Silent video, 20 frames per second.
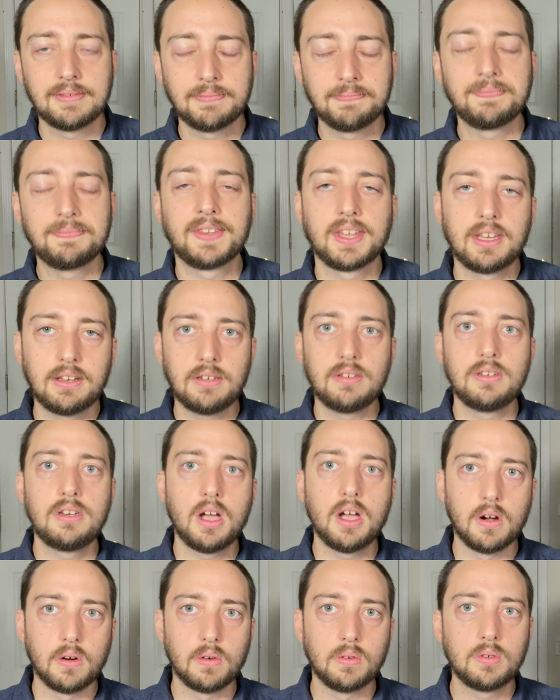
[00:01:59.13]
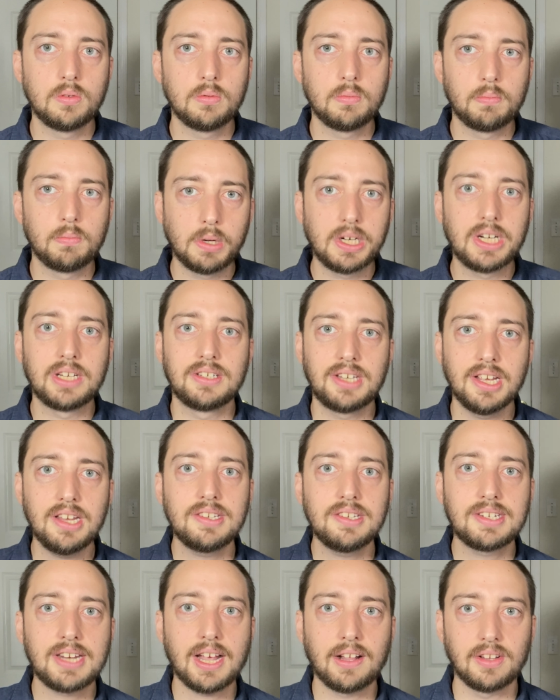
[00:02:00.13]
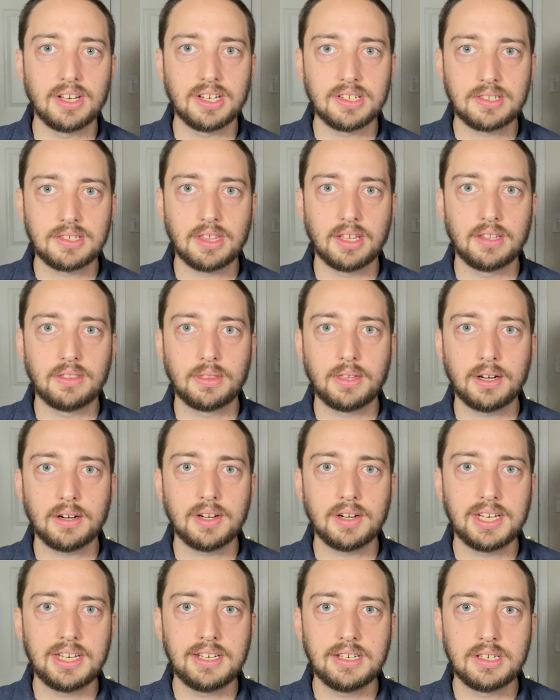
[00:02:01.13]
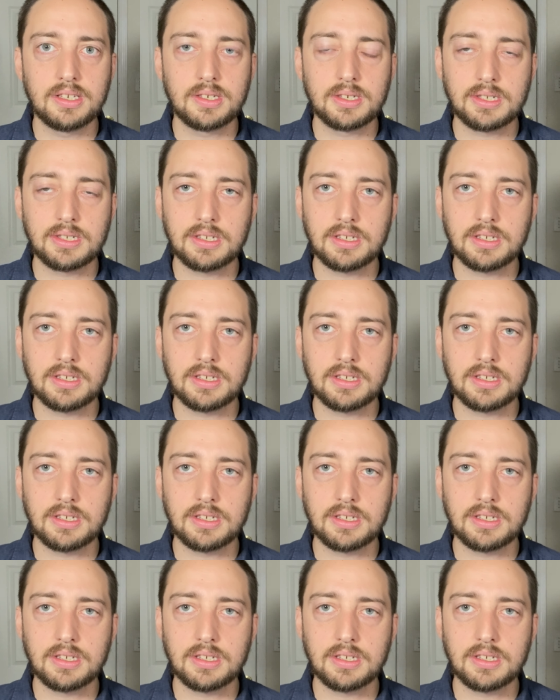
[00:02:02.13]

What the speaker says: No, but it does tell us that there is